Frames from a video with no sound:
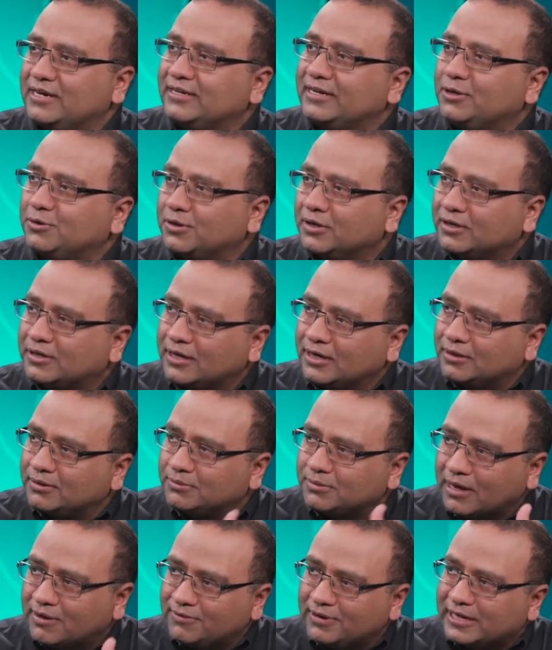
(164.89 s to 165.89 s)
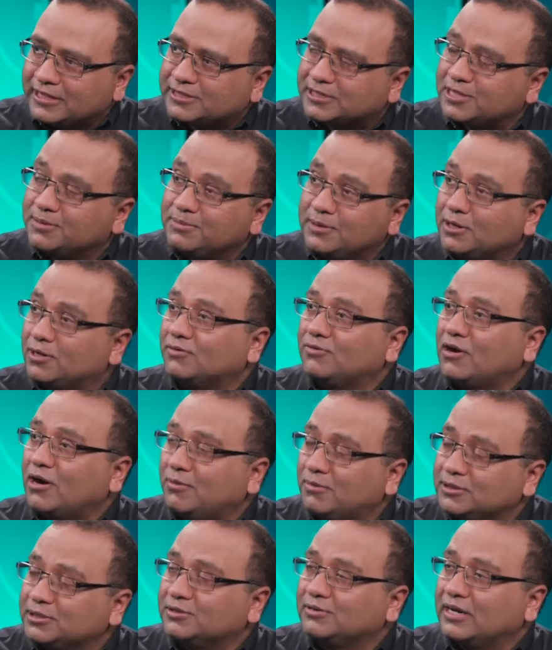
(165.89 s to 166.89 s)
Then you can have an estimate of how
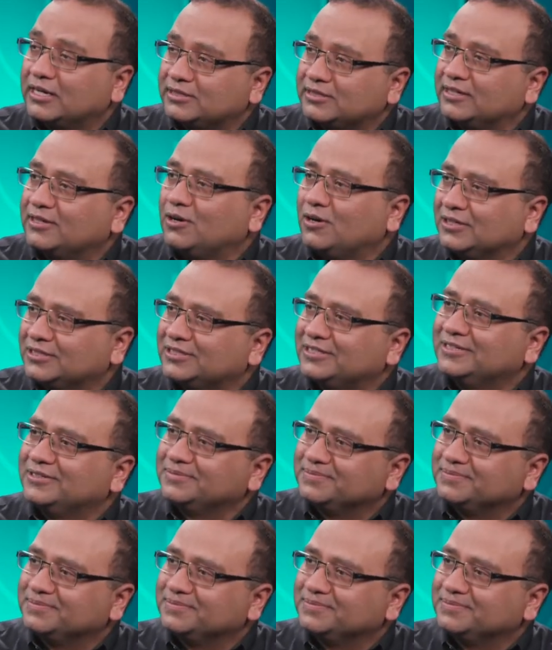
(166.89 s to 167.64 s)
much it will actually cost.